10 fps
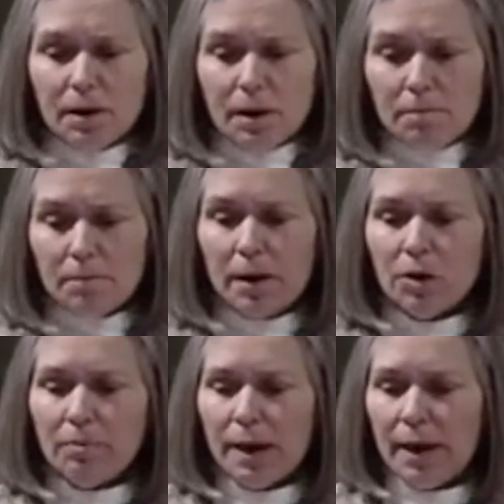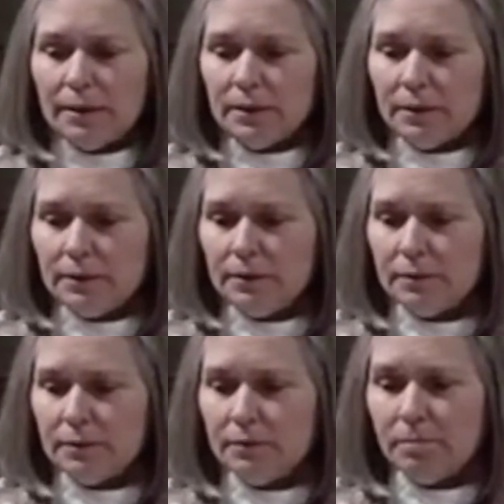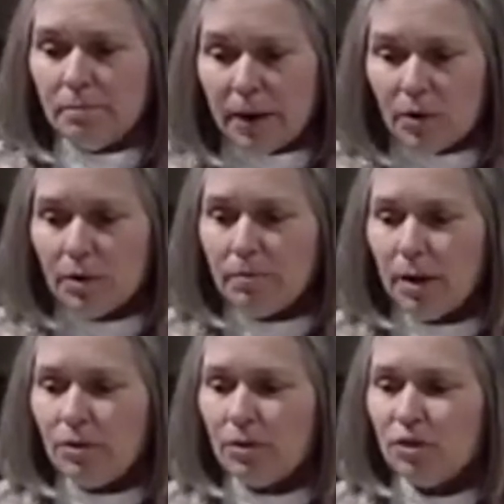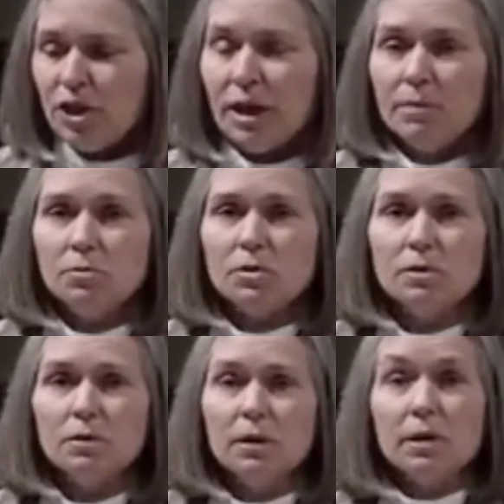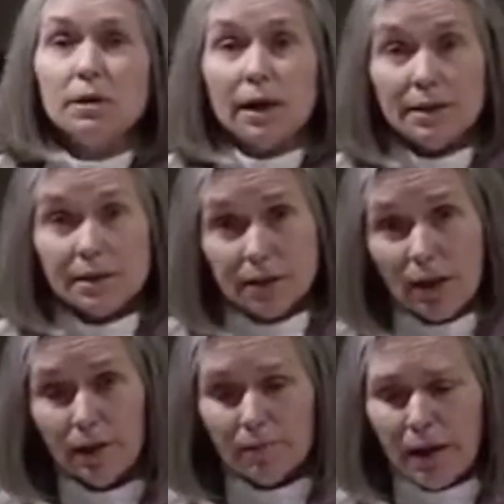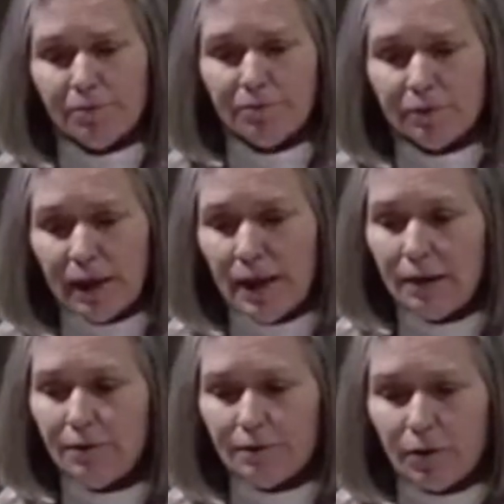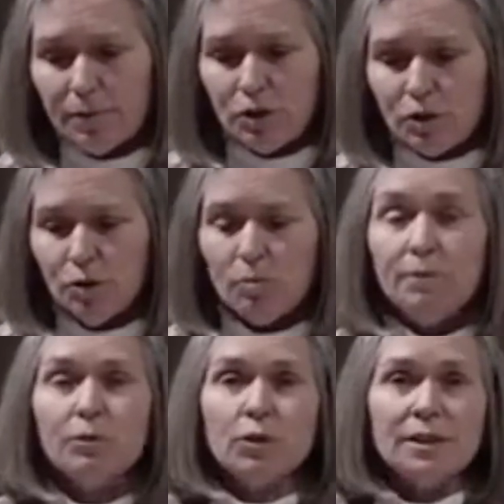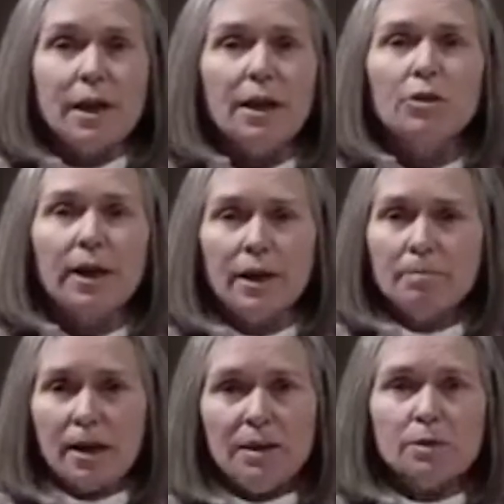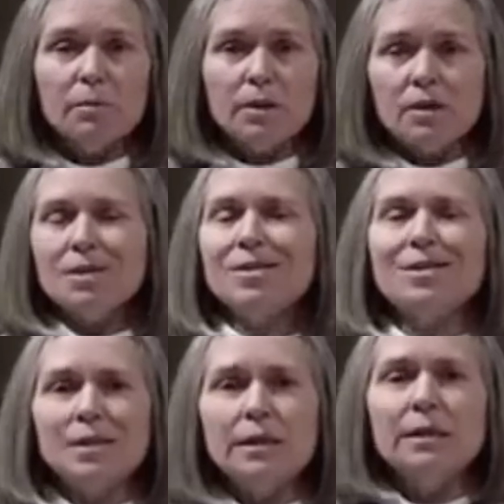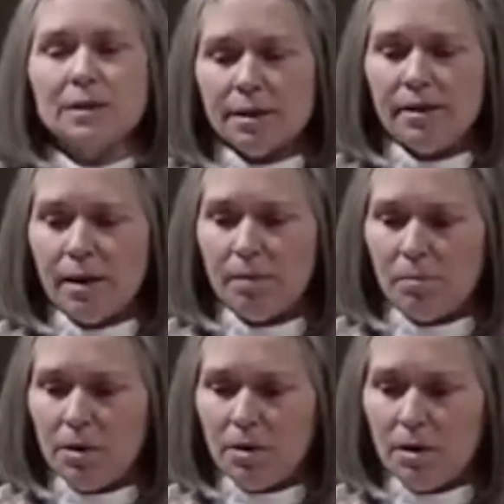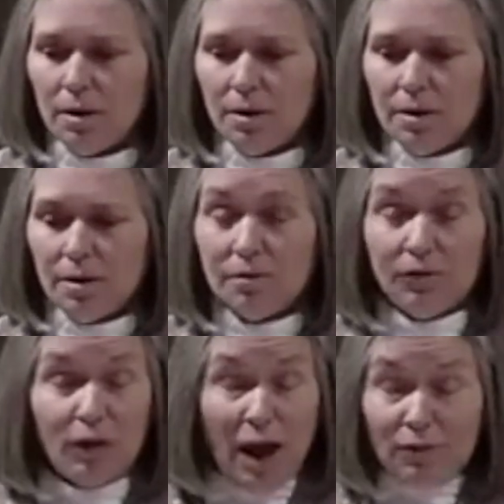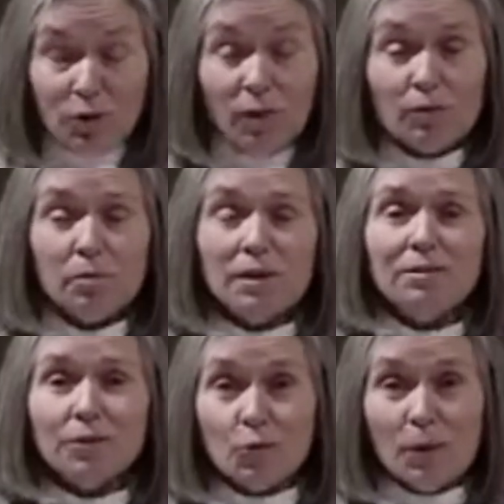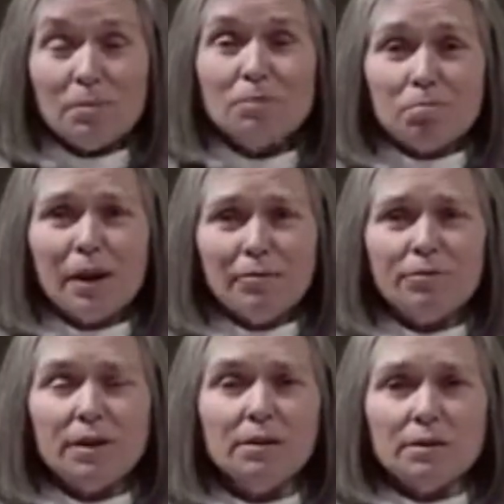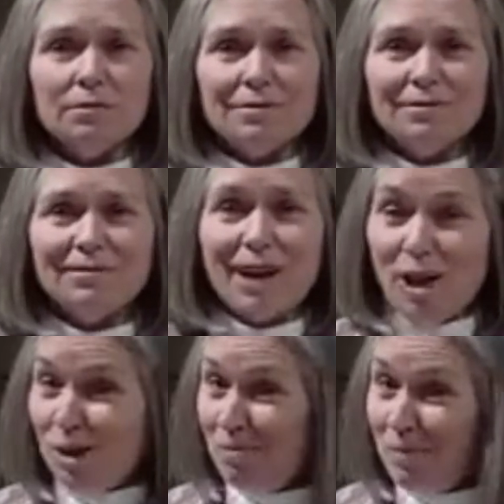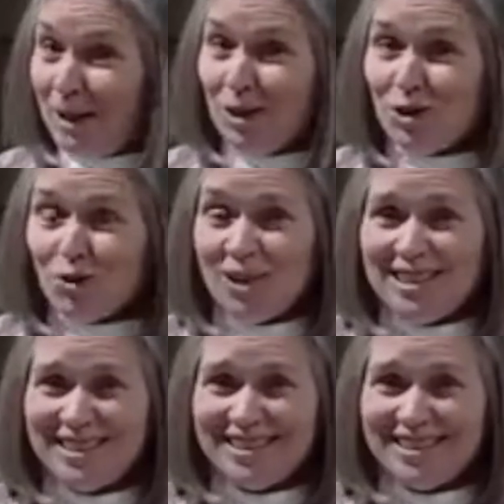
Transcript: Mary Magdalene, Mary the mother of James, and Salome fled from the tomb, for terror and amazement seized them. Have you ever been gripped by fear and admitted to it?